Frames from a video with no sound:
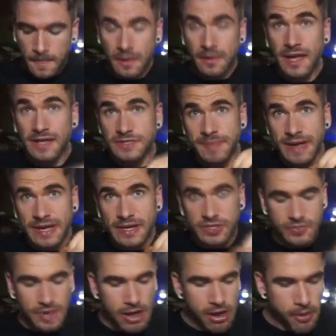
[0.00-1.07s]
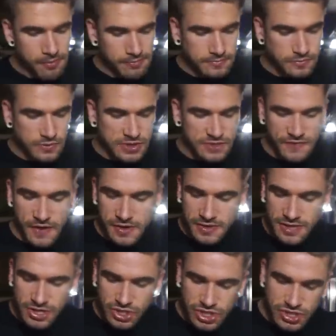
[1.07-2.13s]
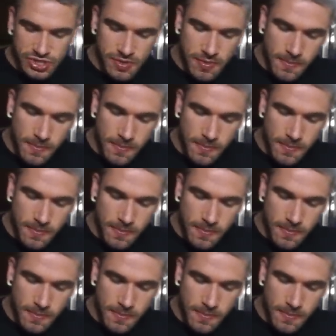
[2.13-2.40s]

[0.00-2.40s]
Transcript: Lots of bacon as well. Looks very delicious.